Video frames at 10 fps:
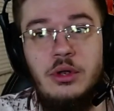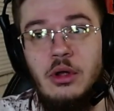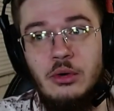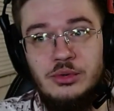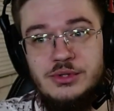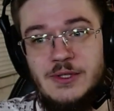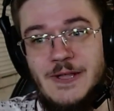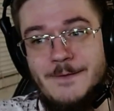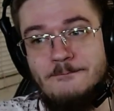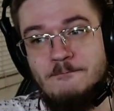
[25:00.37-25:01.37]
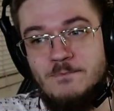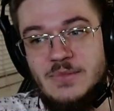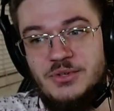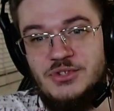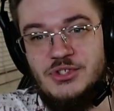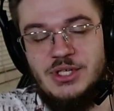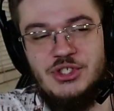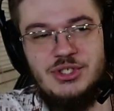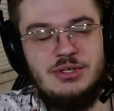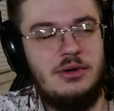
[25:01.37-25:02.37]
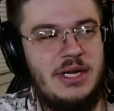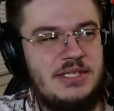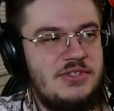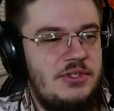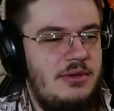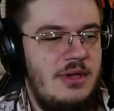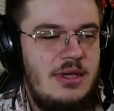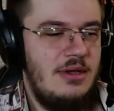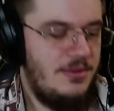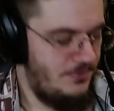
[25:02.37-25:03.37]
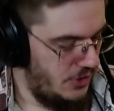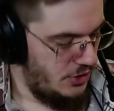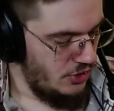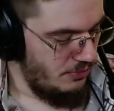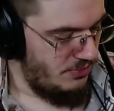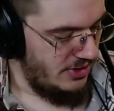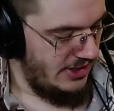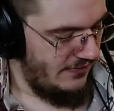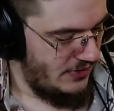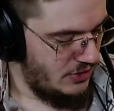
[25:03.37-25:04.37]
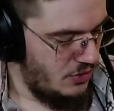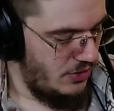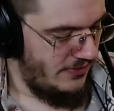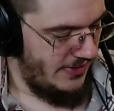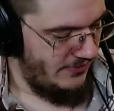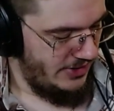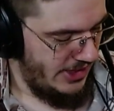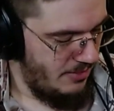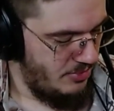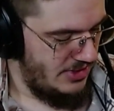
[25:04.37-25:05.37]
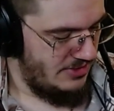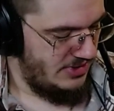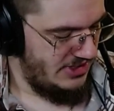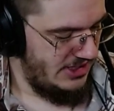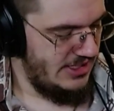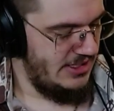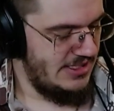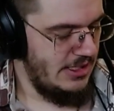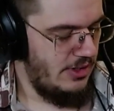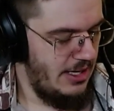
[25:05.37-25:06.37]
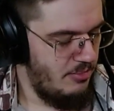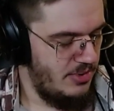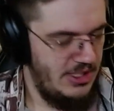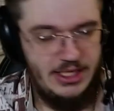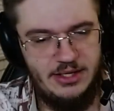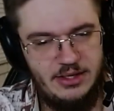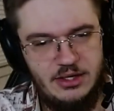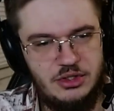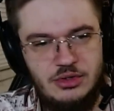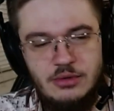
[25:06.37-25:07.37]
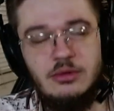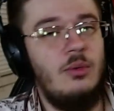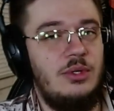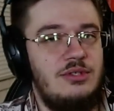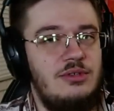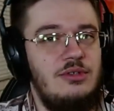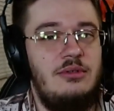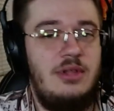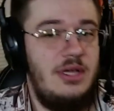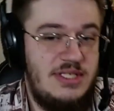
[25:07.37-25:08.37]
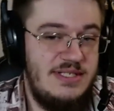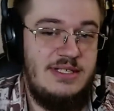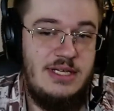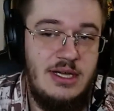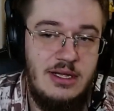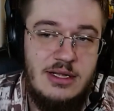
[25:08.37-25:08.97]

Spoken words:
knows. such crisis. You don't believe it could have even happened, but it's now happening, and you don't know what to do. That's, yeah.